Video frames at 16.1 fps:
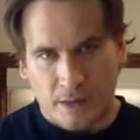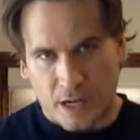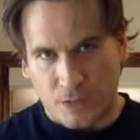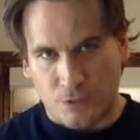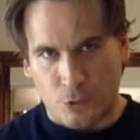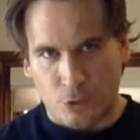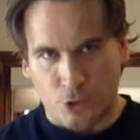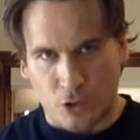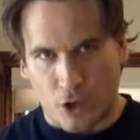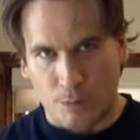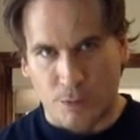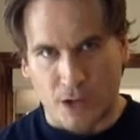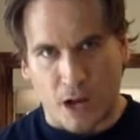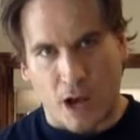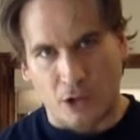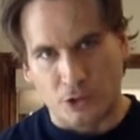that if you start
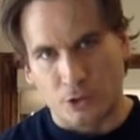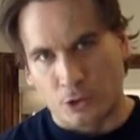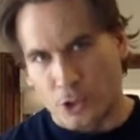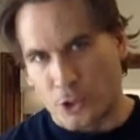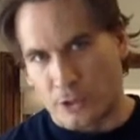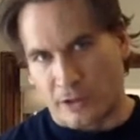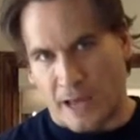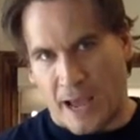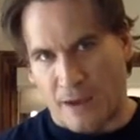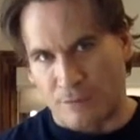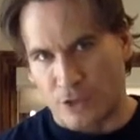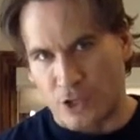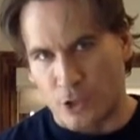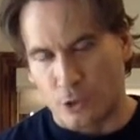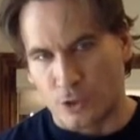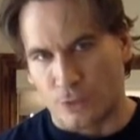minoxidil, you're going to have
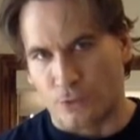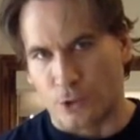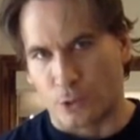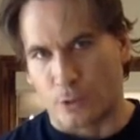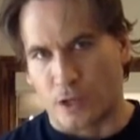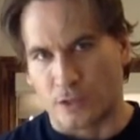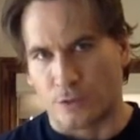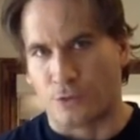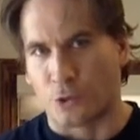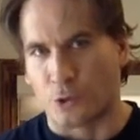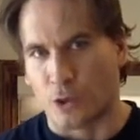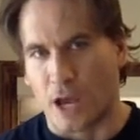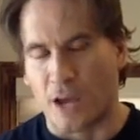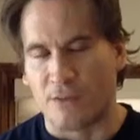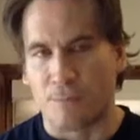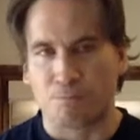to use it for the rest of your
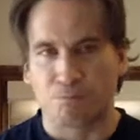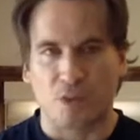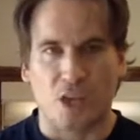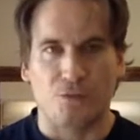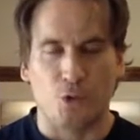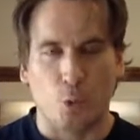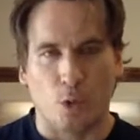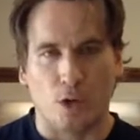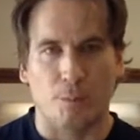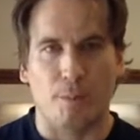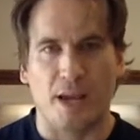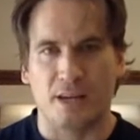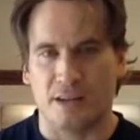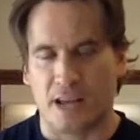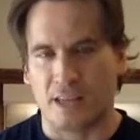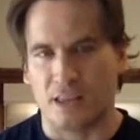life if you want to
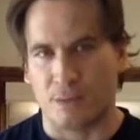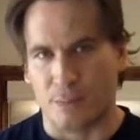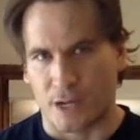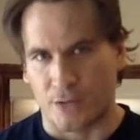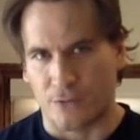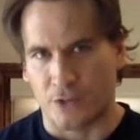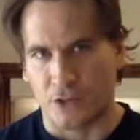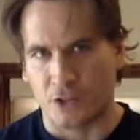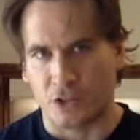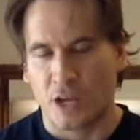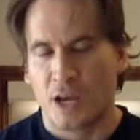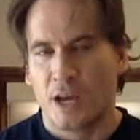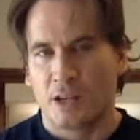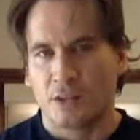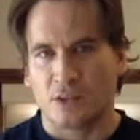maintain the benefits,